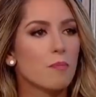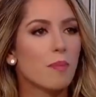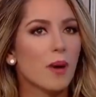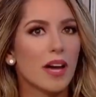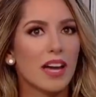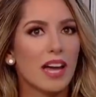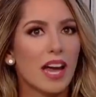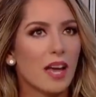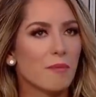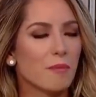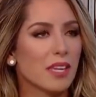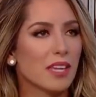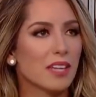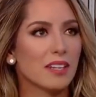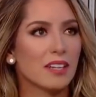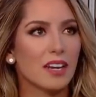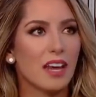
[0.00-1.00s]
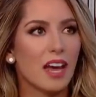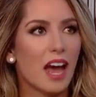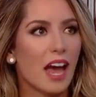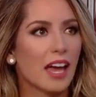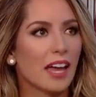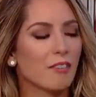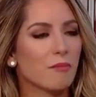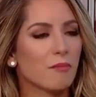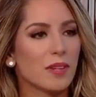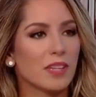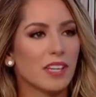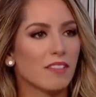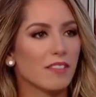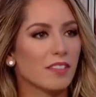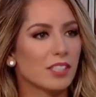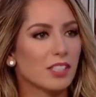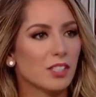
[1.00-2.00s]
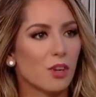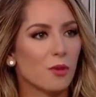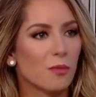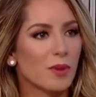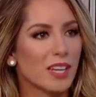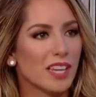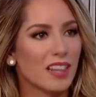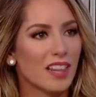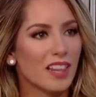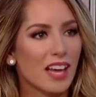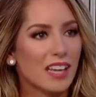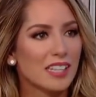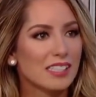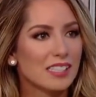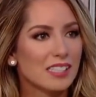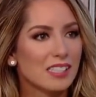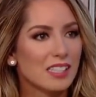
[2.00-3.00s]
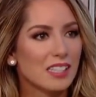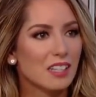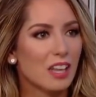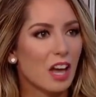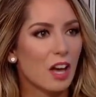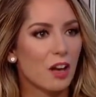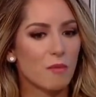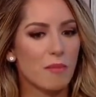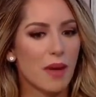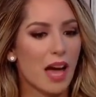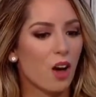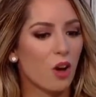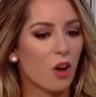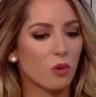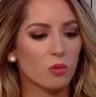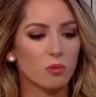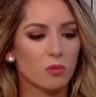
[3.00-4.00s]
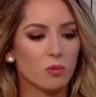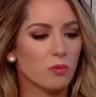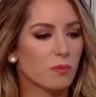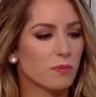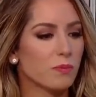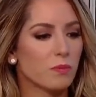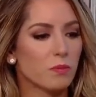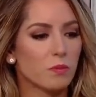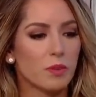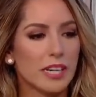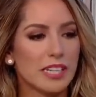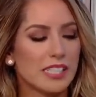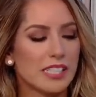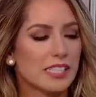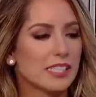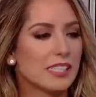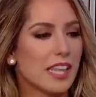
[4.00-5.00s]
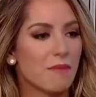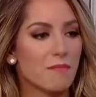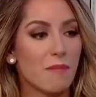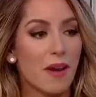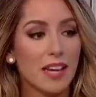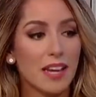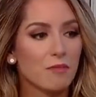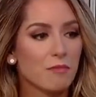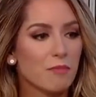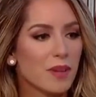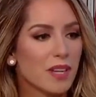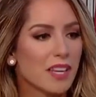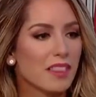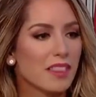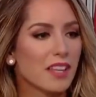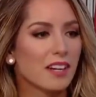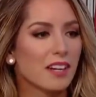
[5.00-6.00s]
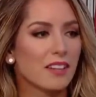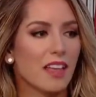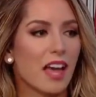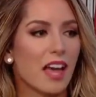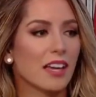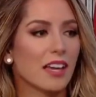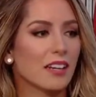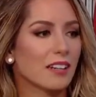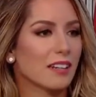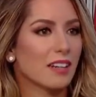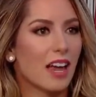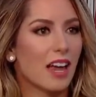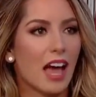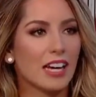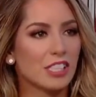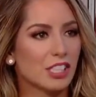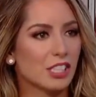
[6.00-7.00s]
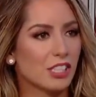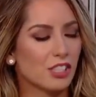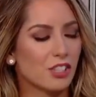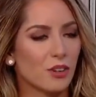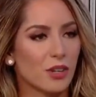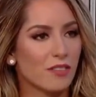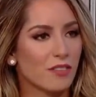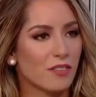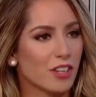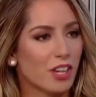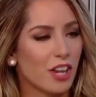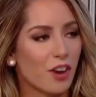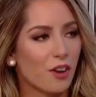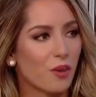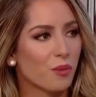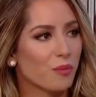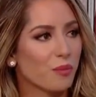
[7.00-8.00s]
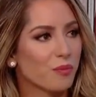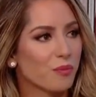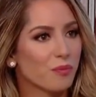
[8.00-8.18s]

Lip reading: But I mean, I have been given so many lies about reasons they might have been in there that I just don't even know.